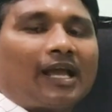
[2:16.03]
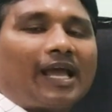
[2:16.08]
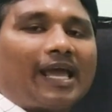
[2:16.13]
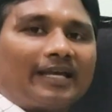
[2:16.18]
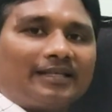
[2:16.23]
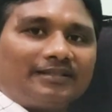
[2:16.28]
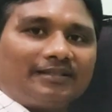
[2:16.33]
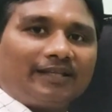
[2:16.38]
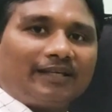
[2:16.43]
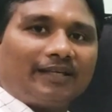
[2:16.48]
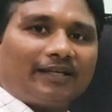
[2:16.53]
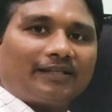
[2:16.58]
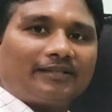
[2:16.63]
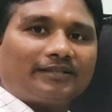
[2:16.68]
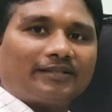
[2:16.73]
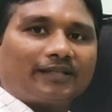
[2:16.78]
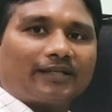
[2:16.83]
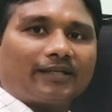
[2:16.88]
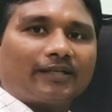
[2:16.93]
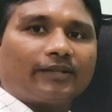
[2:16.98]
As a
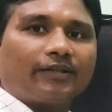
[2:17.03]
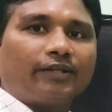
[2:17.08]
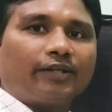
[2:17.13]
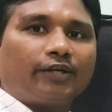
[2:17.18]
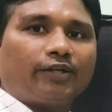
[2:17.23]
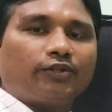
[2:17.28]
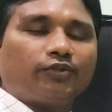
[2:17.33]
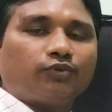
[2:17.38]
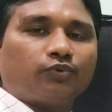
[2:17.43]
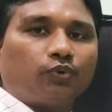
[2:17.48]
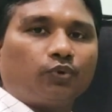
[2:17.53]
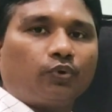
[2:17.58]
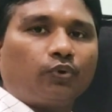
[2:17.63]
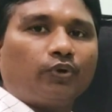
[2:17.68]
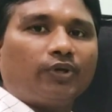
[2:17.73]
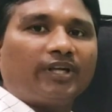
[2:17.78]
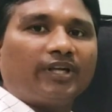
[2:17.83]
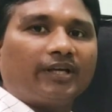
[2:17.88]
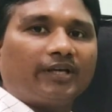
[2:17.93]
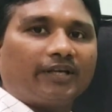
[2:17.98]
result, there is
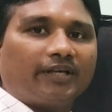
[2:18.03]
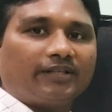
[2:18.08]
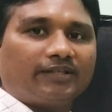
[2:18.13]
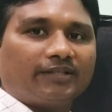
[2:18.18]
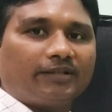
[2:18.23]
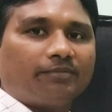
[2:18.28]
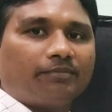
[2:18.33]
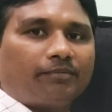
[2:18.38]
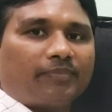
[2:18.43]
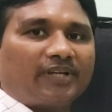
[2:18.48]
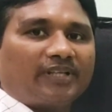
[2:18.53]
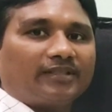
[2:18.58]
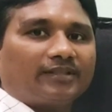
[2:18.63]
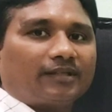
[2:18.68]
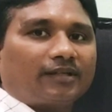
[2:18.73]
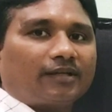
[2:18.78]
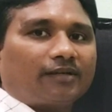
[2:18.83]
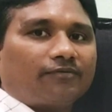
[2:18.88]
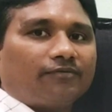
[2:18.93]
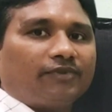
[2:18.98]
no increase in pressure
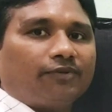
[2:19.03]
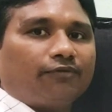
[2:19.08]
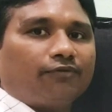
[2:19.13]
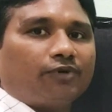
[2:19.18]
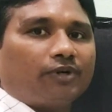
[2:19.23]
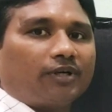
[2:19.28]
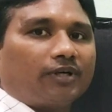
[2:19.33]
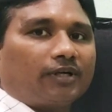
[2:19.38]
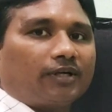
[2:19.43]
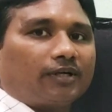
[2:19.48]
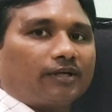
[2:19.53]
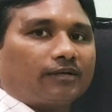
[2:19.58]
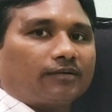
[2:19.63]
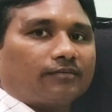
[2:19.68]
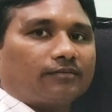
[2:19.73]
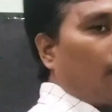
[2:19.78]
of the water.